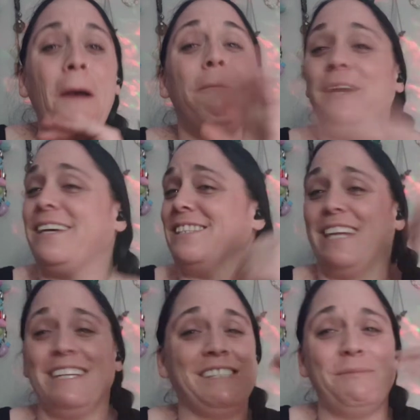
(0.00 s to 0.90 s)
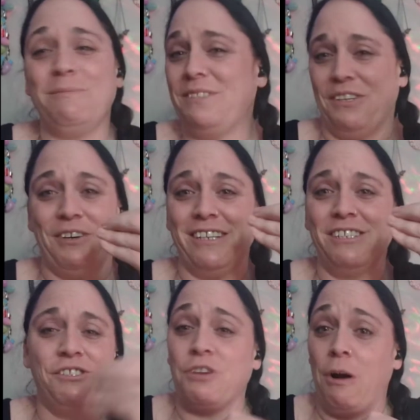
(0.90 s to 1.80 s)
Because that's some
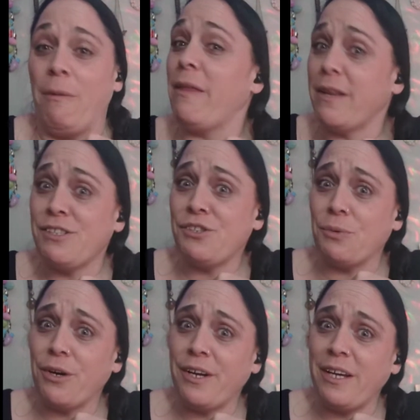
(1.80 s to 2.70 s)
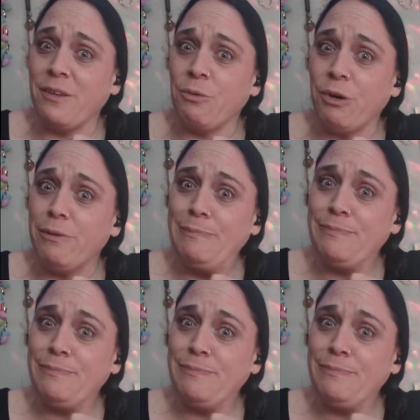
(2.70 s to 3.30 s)
serious trauma that you're working through.